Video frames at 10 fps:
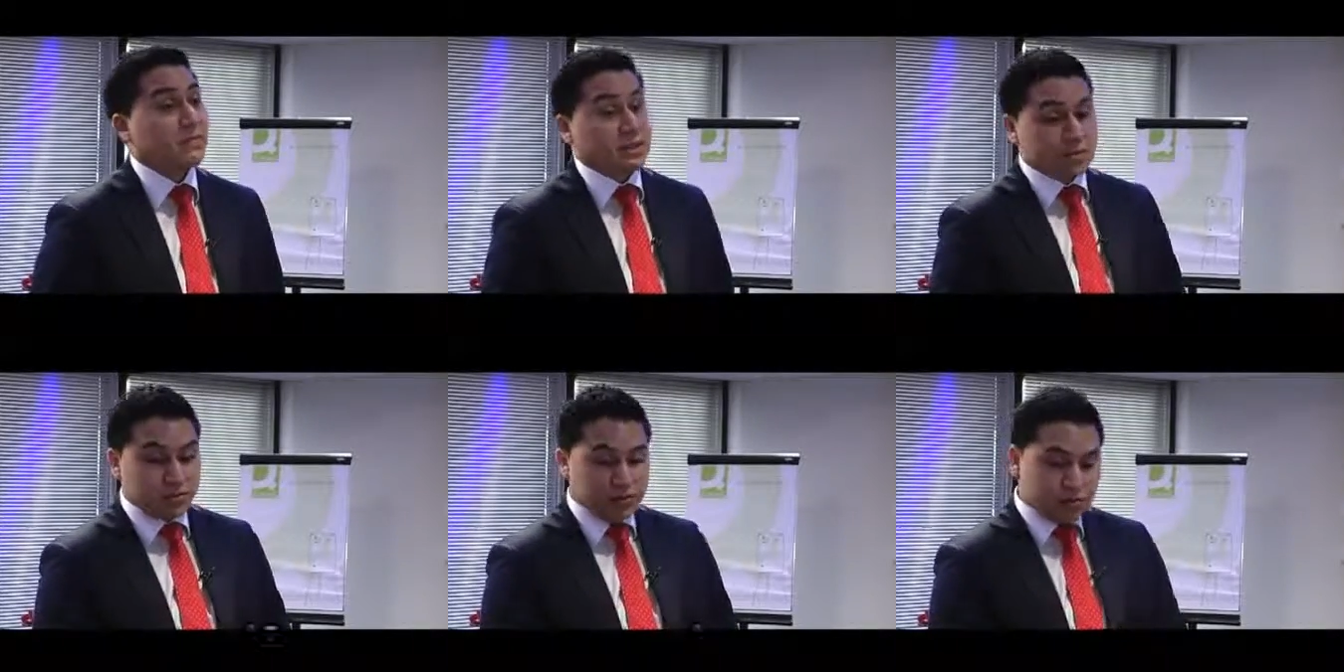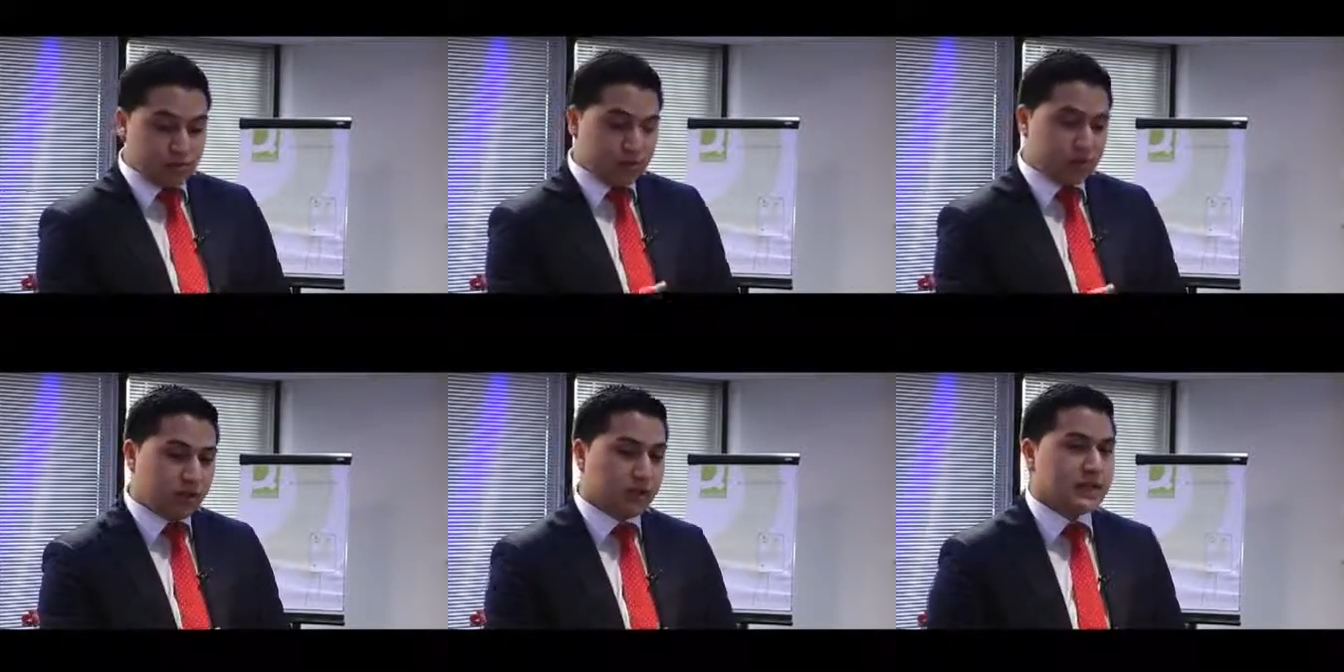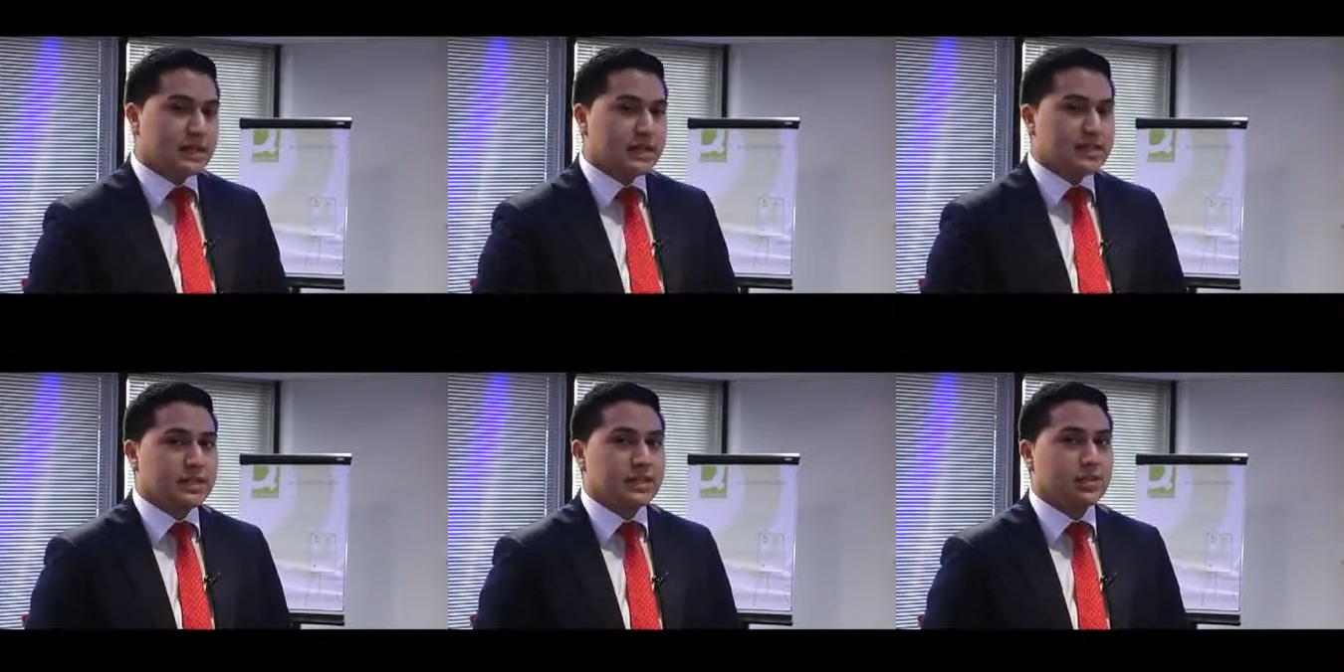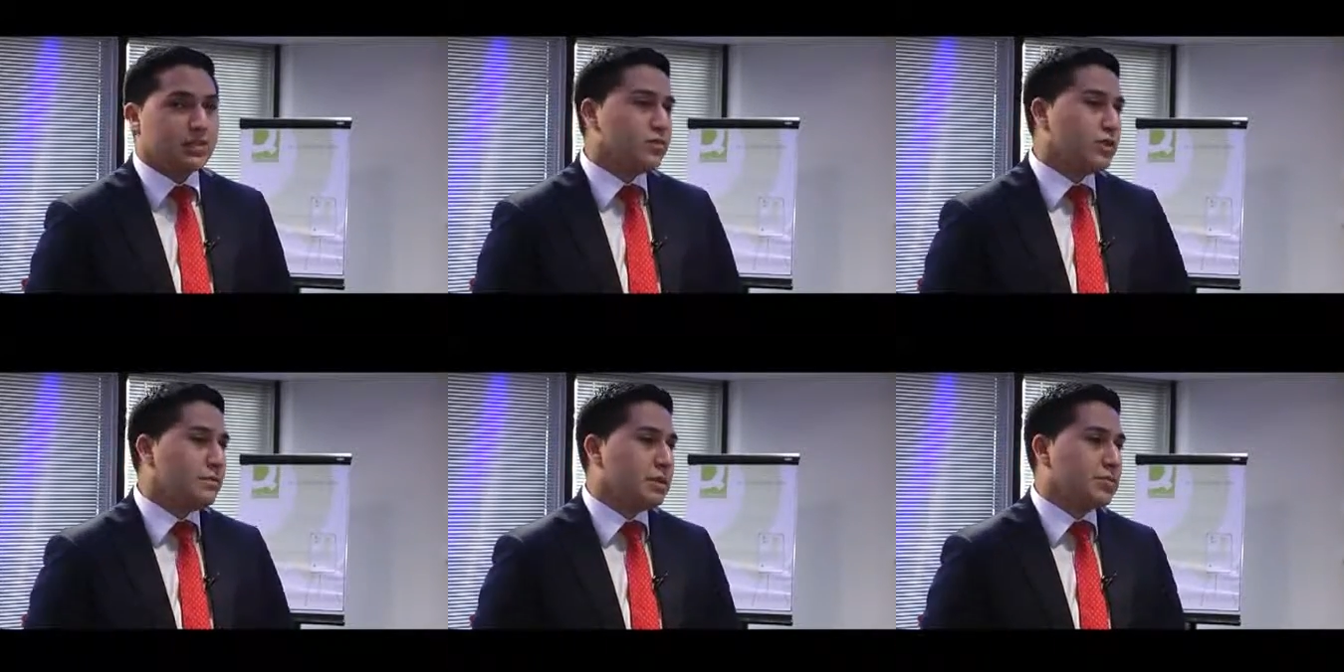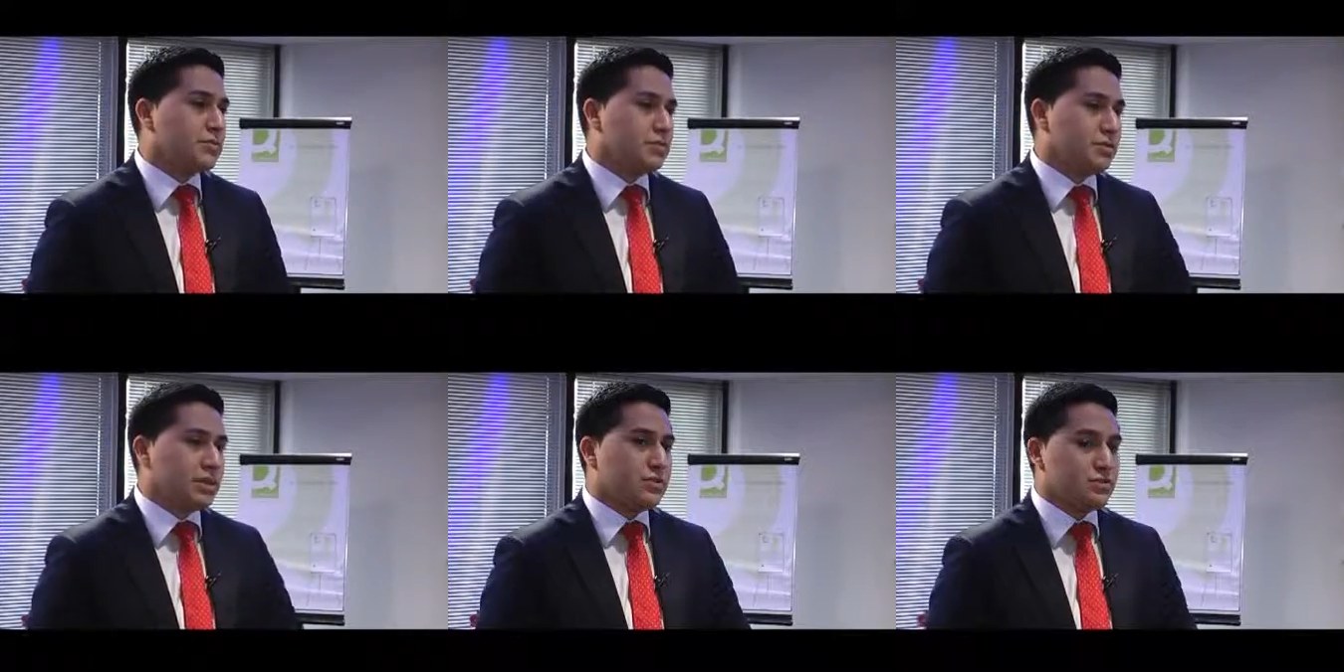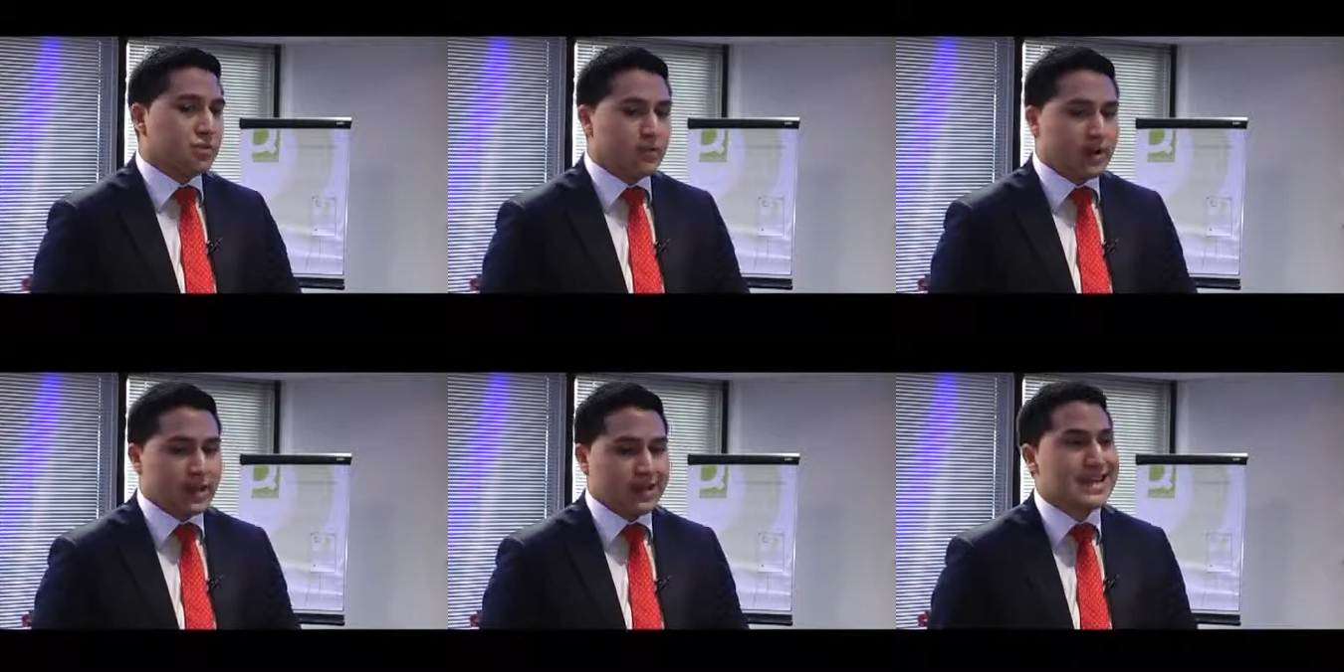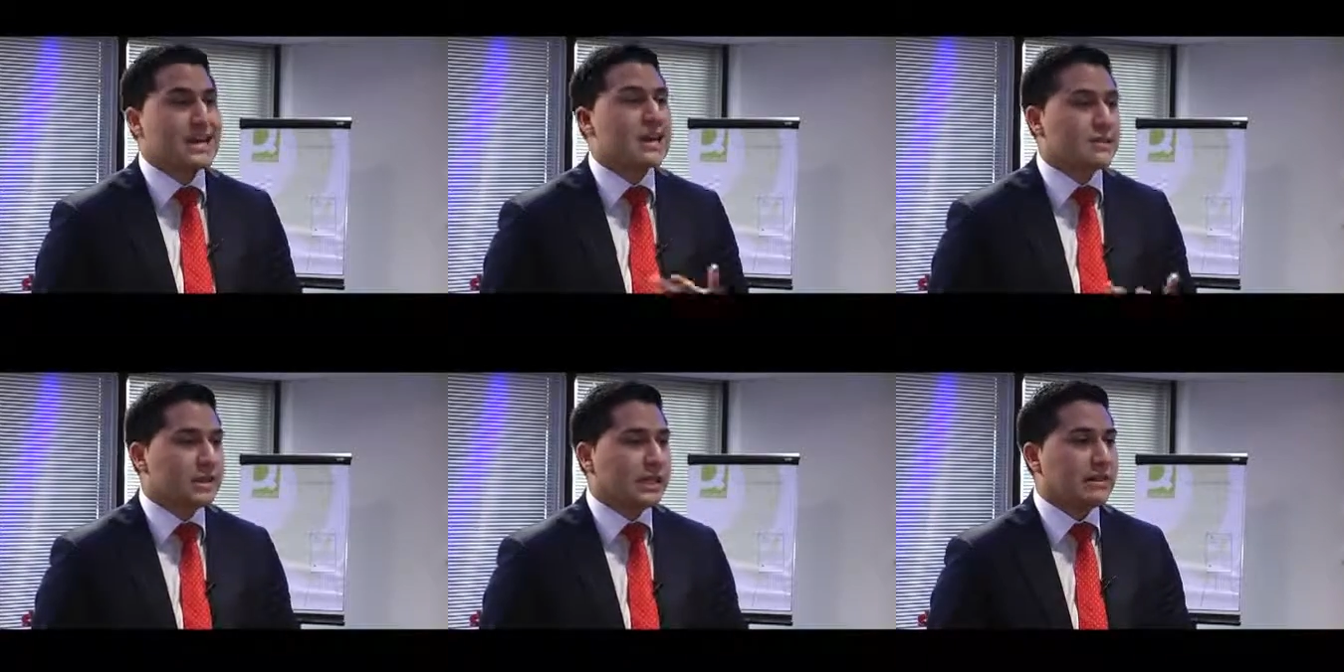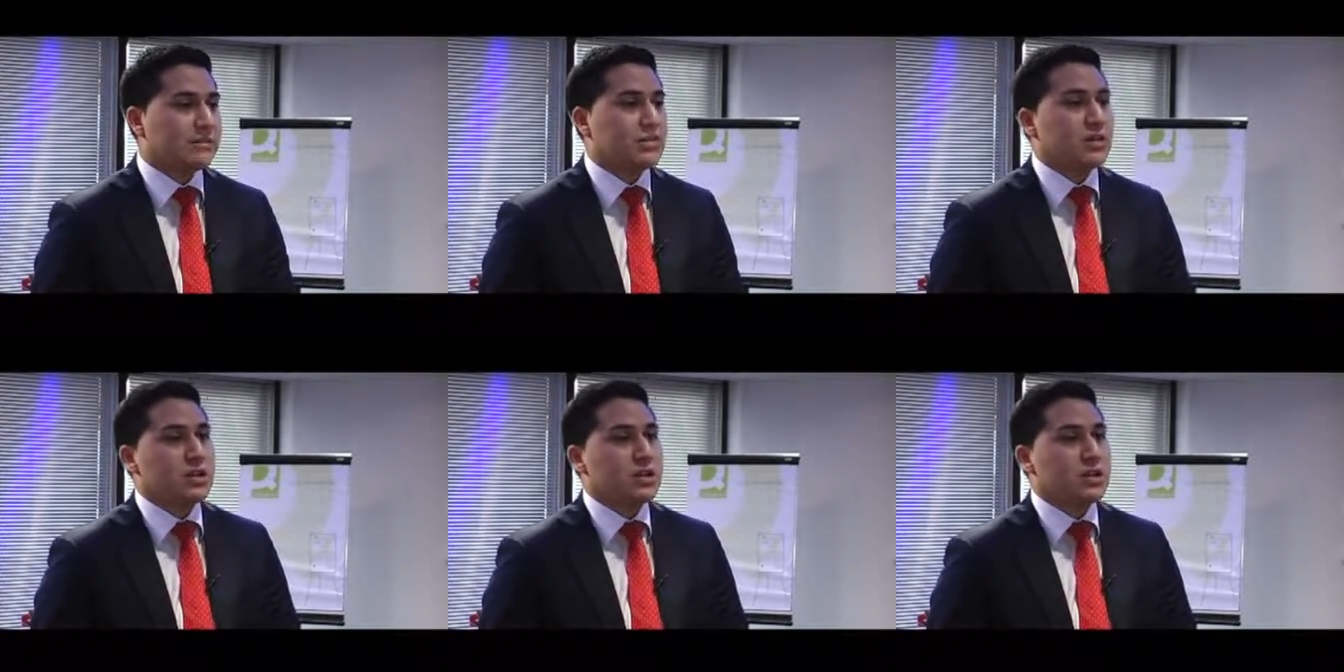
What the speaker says: So you will just look at that indicator, and you want to make sure that you are buying at a healthy level,